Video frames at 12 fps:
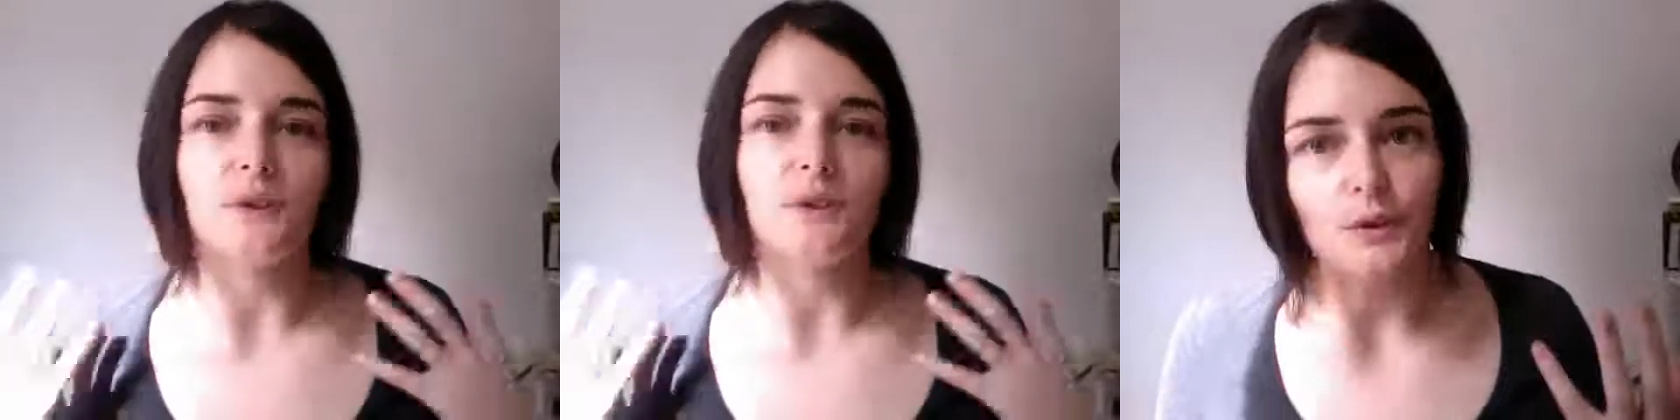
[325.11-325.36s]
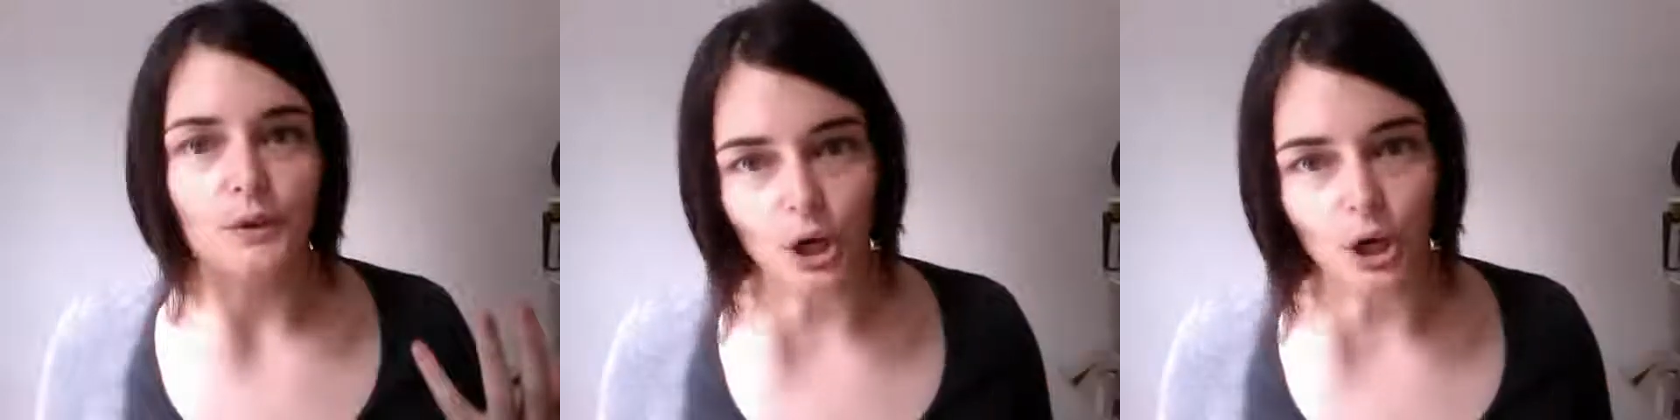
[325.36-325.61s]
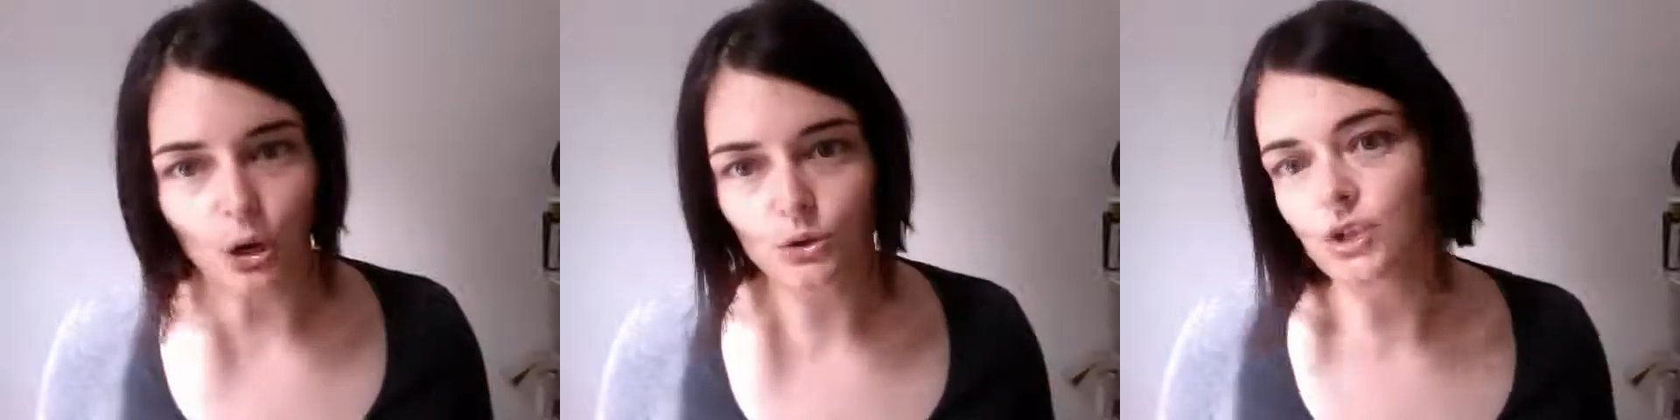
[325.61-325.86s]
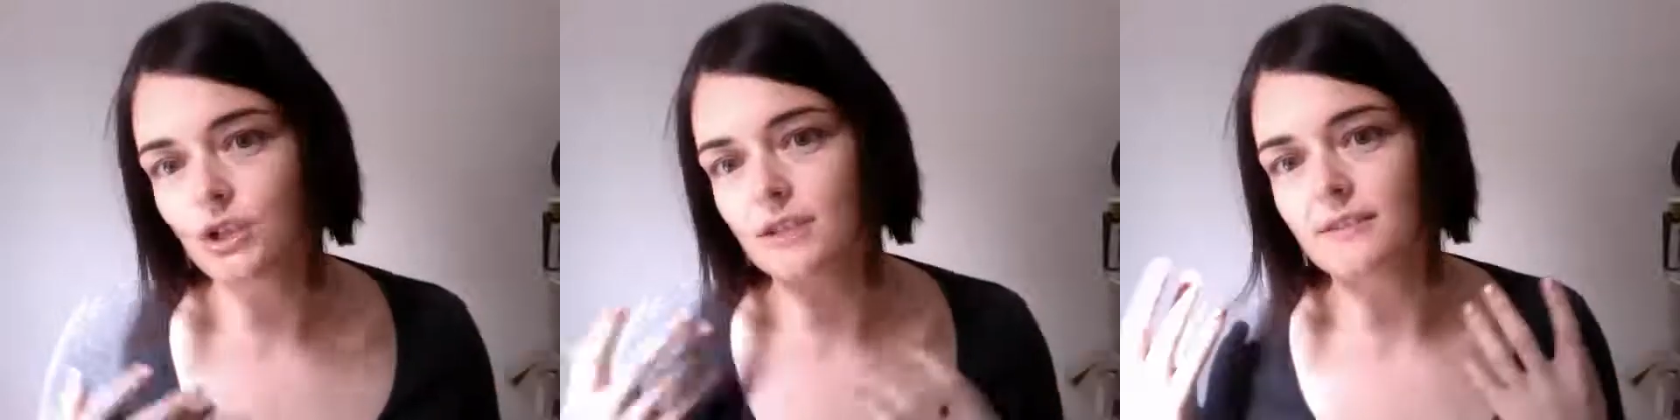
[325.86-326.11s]
different
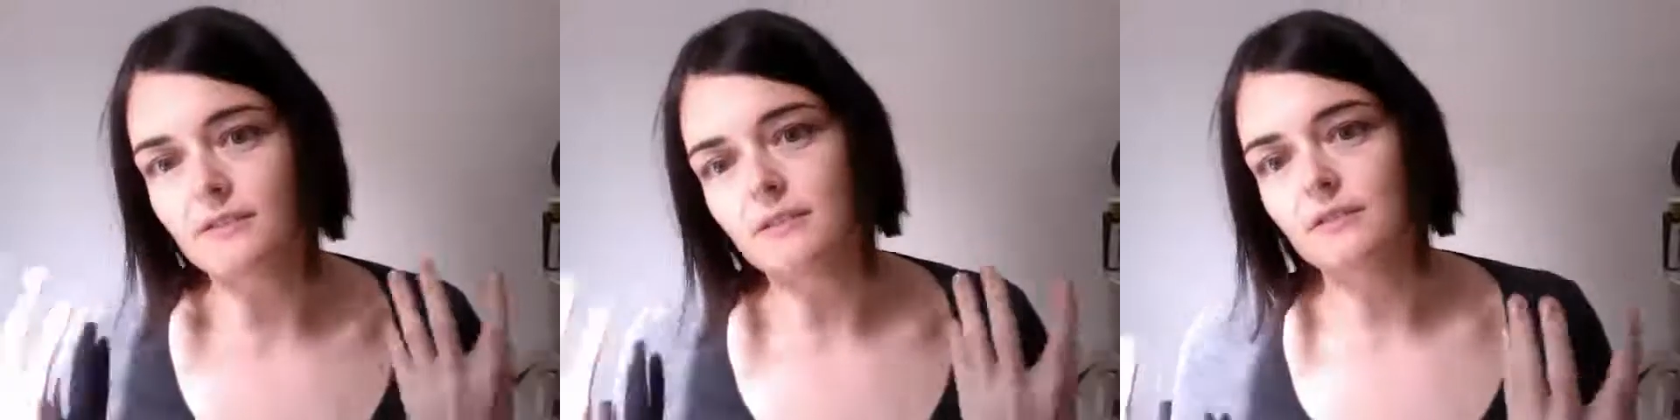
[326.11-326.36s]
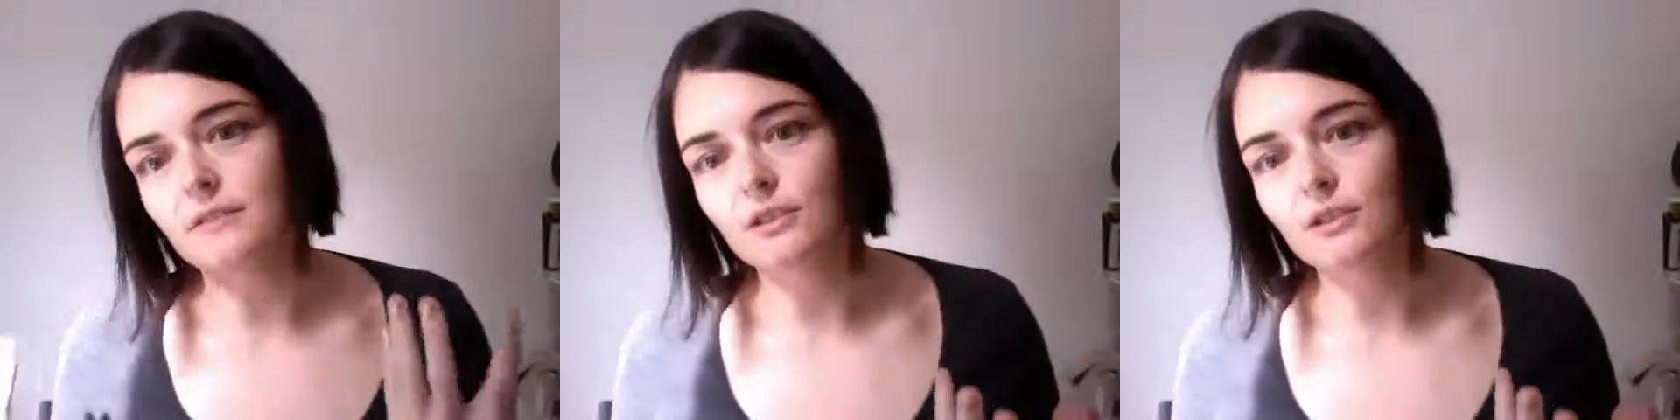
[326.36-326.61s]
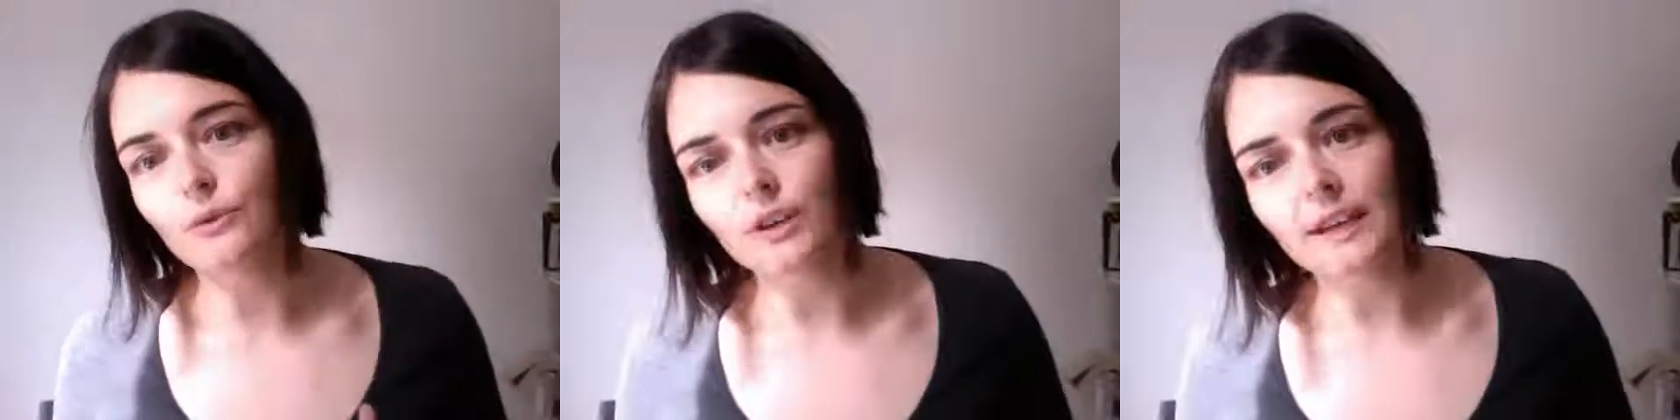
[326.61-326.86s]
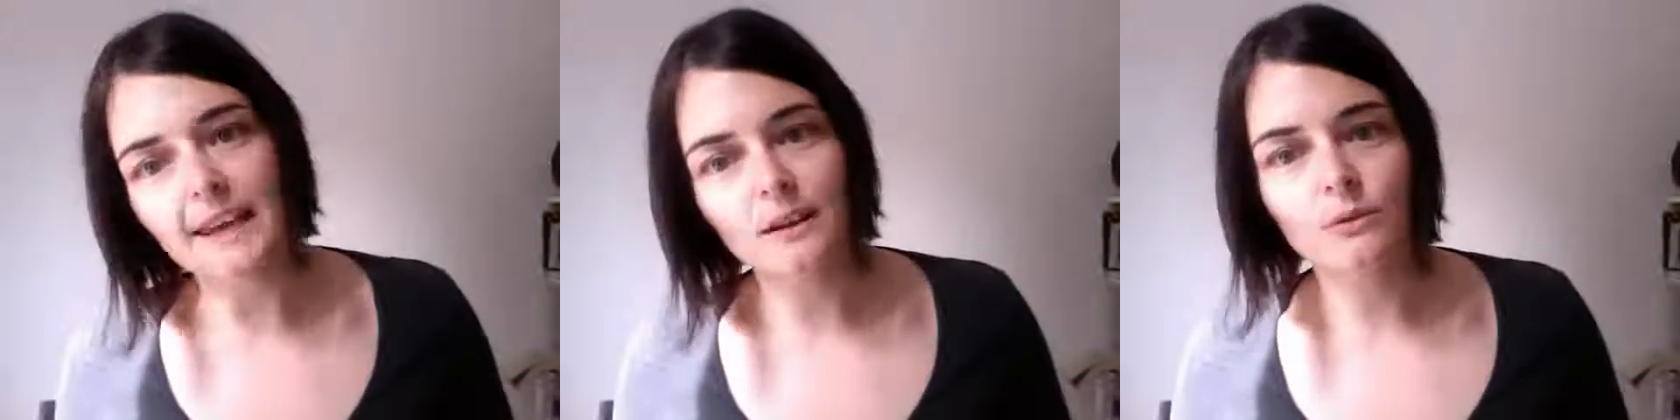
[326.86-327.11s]
cultures and
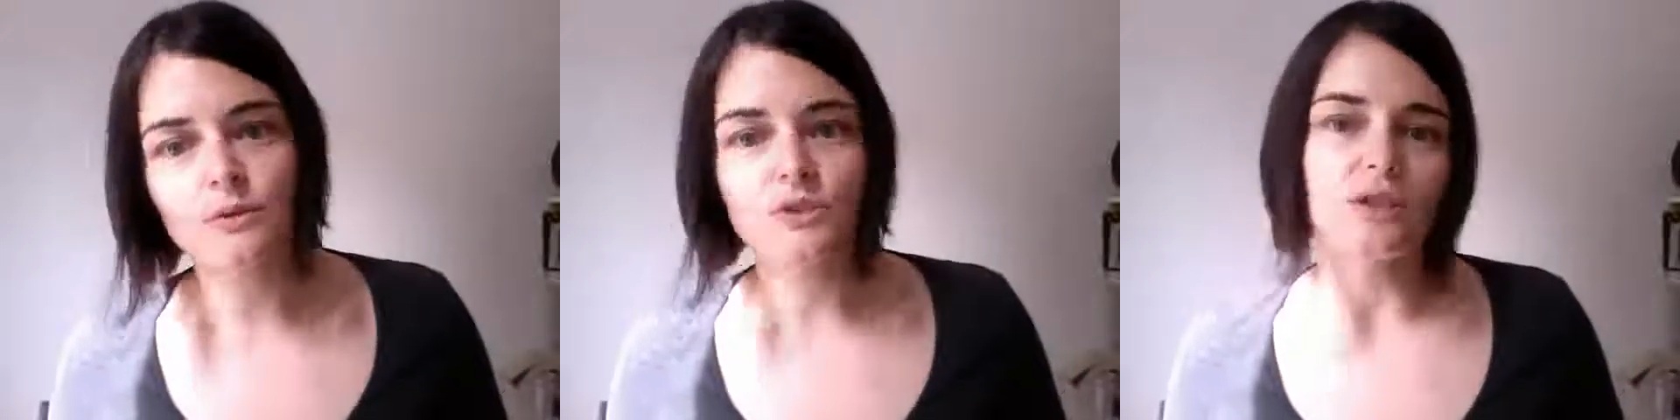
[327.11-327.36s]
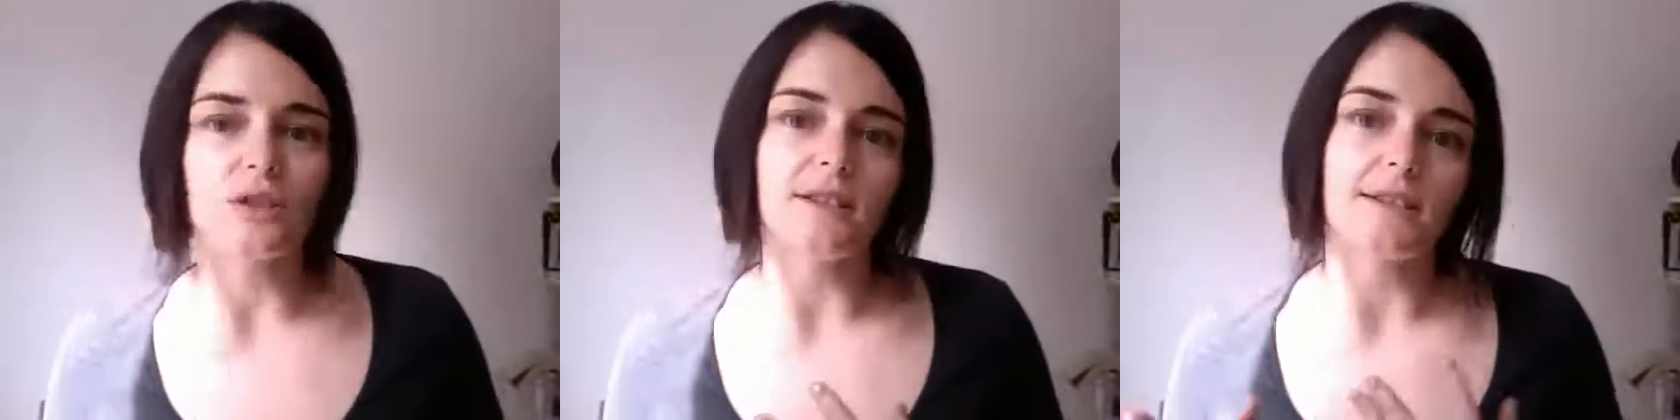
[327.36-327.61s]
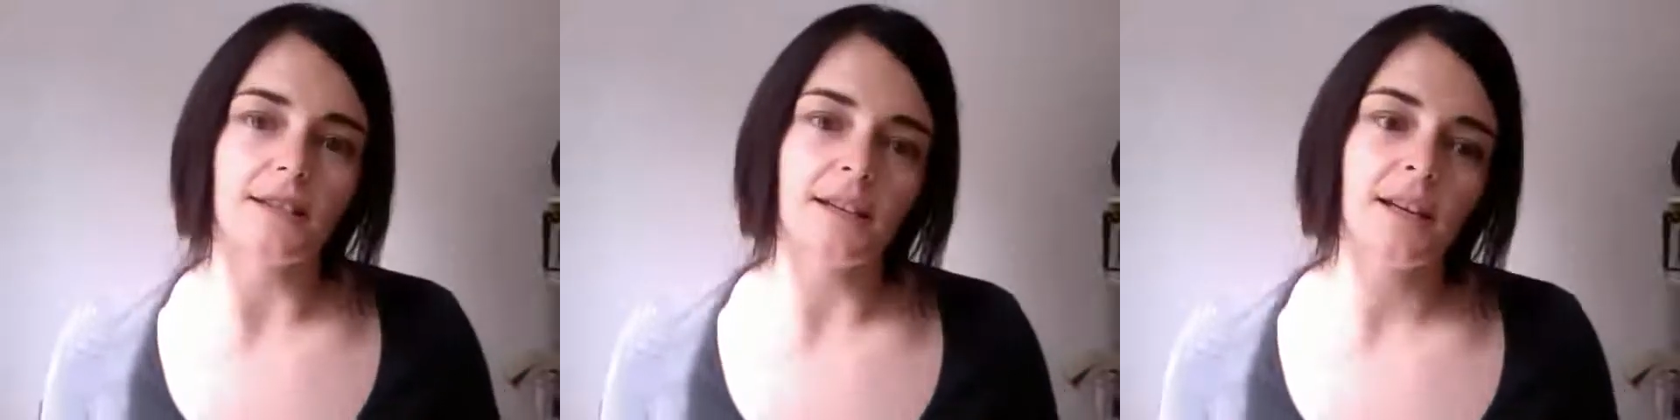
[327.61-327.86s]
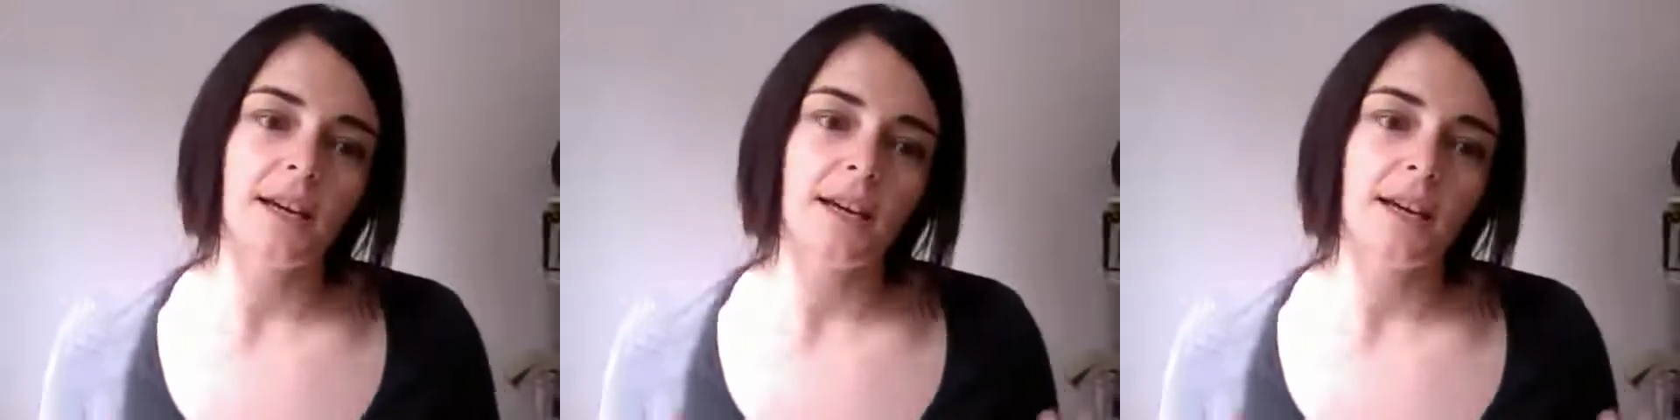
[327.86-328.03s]
different languages, and